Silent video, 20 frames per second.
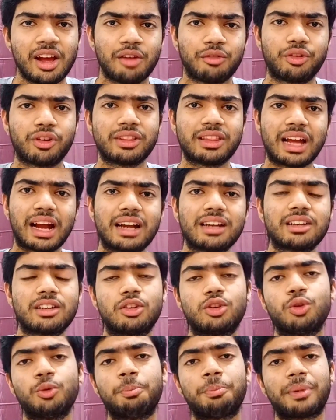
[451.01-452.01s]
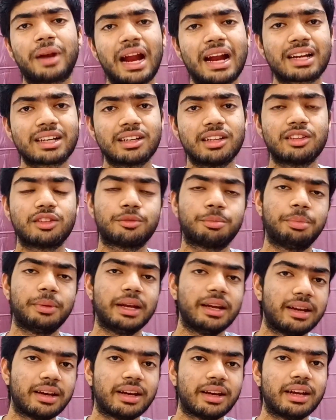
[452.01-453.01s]
For that, to practice
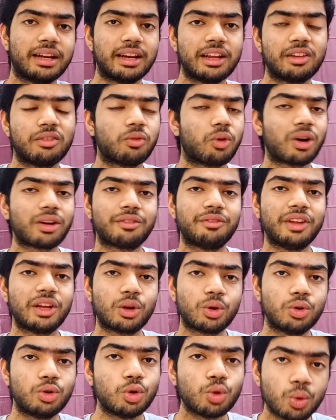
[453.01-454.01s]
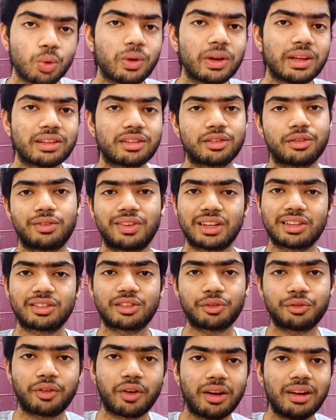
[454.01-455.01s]
speed reading, what we could do is,
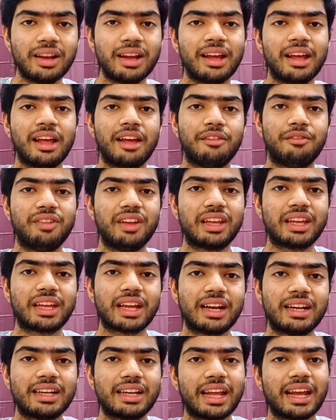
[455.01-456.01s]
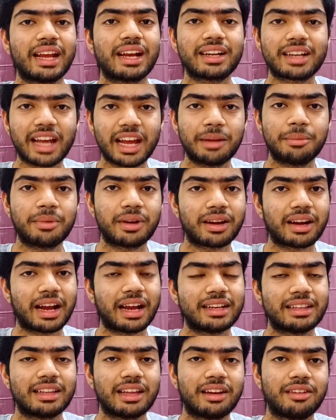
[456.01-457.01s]
first of all, we can take a timer
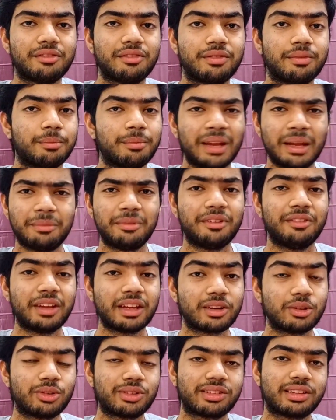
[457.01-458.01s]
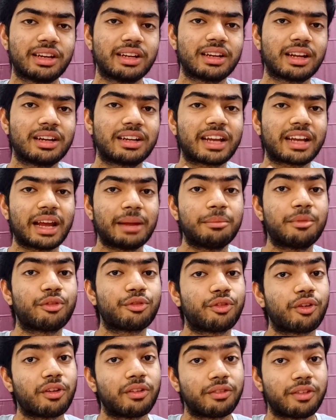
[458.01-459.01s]
and then maybe we could set a timer
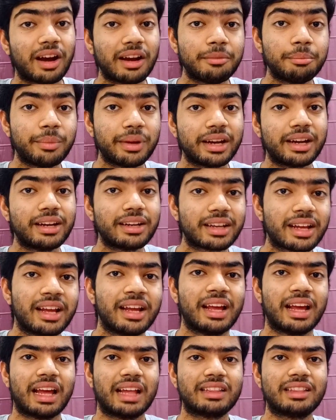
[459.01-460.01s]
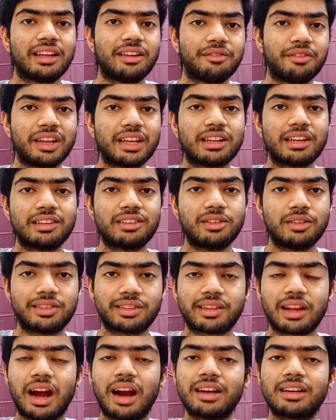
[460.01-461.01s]
for 1 minute, and then we could
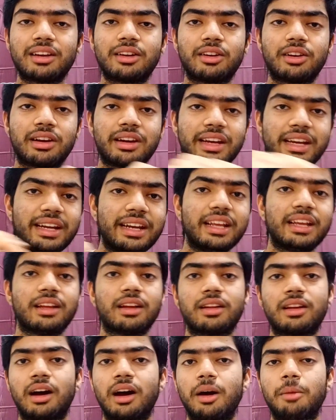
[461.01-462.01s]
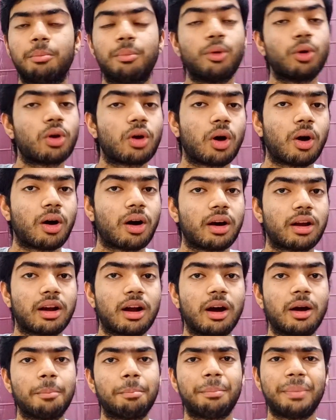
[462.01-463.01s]
start reading a book or
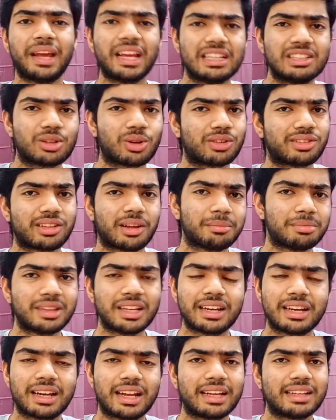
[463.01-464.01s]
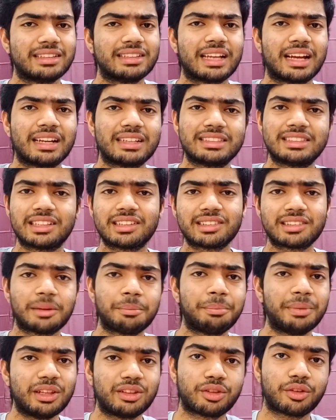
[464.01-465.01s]
a page or something like that, just a
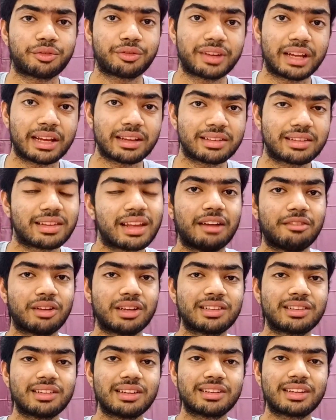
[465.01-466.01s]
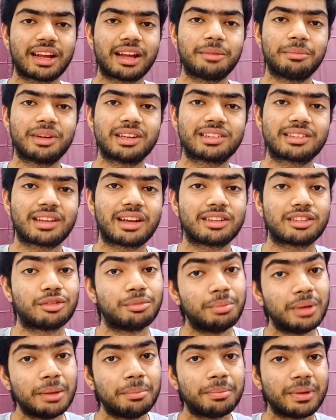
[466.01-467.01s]
piece of text, and once the timer starts
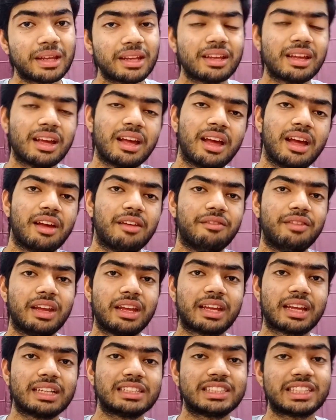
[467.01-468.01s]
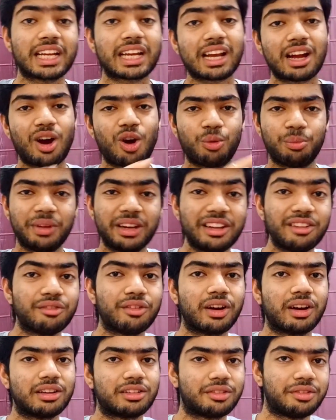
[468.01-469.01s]
beeping, we can check how many
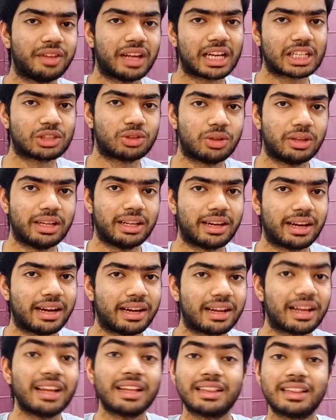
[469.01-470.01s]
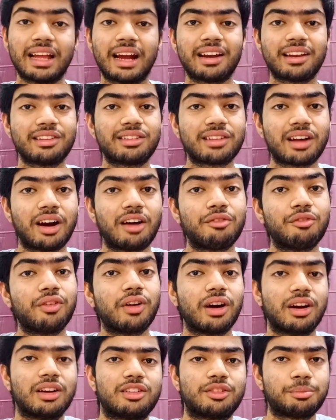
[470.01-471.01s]
words we actually read. That is our
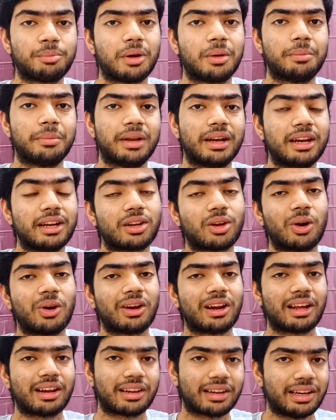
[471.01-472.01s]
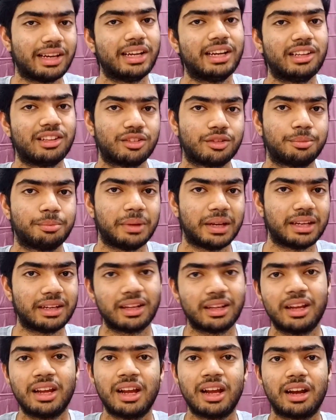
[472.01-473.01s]
words per minute or our reading speed.
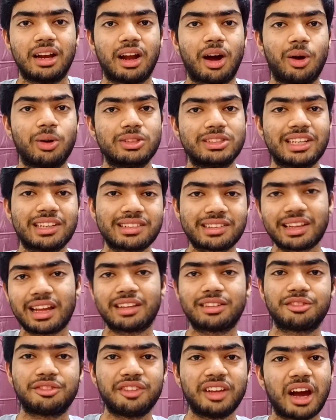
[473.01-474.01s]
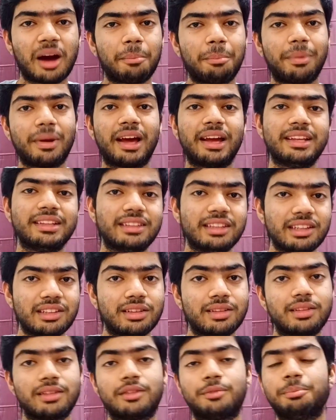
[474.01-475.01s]
Now just as we apply
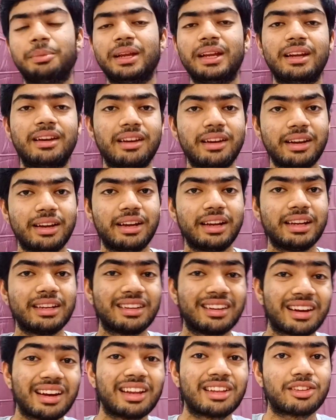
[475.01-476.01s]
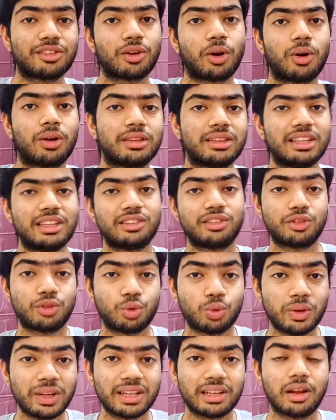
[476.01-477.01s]
these speed reading tricks or these
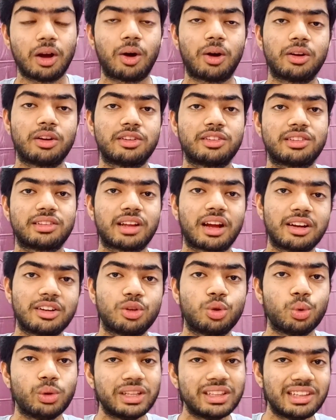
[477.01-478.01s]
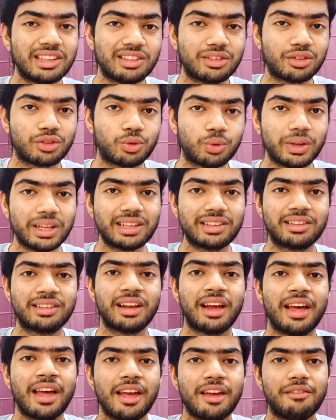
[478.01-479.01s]
tweaks or start doing these tweaks,
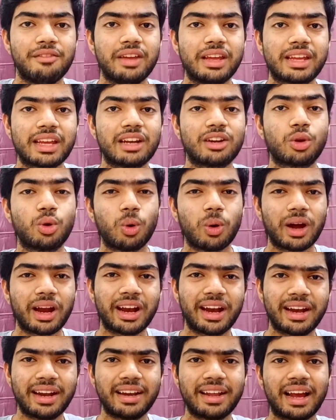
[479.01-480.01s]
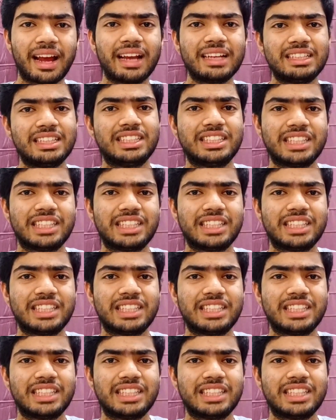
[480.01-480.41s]
we can go ahead and